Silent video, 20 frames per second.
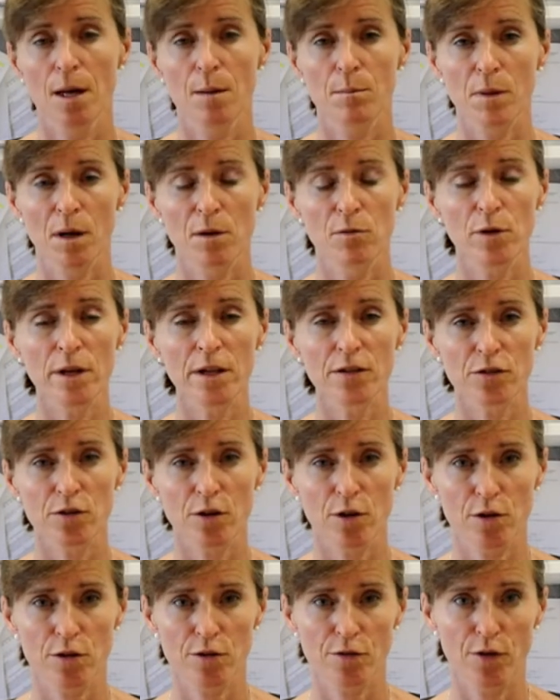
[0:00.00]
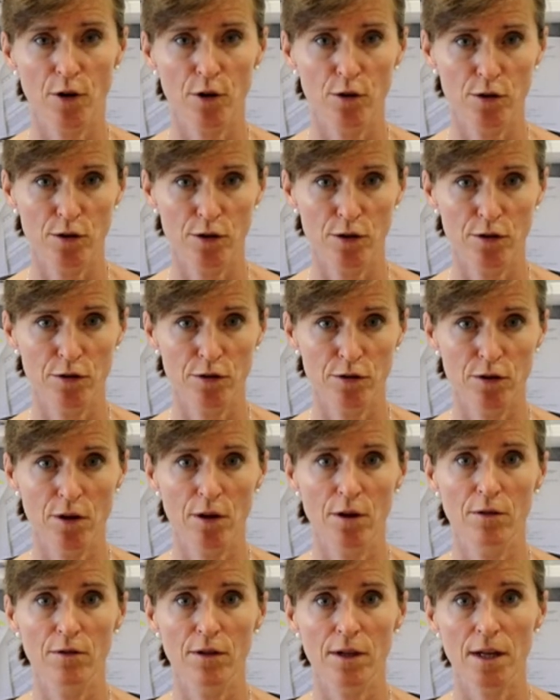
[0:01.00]
My research focus
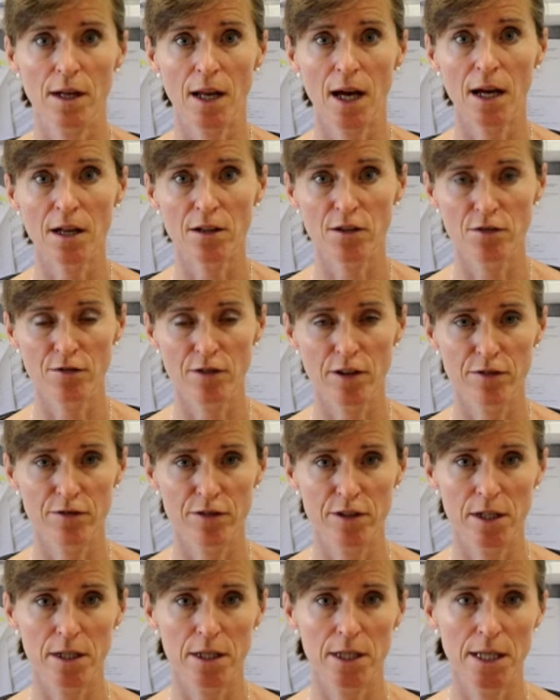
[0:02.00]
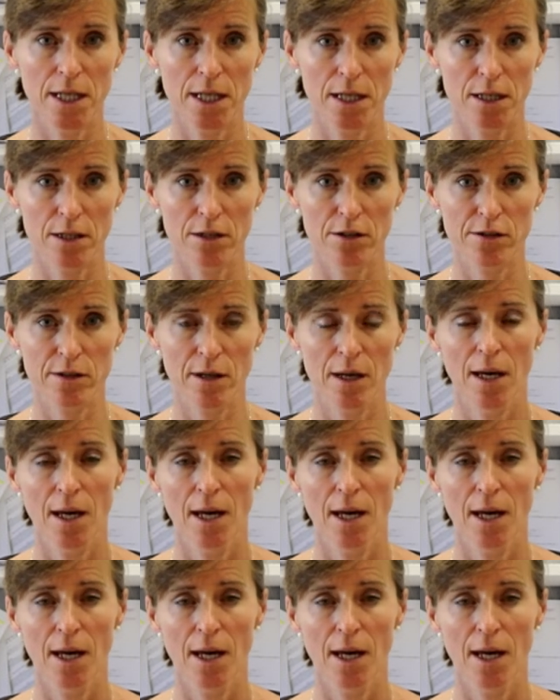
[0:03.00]
over the last 15 years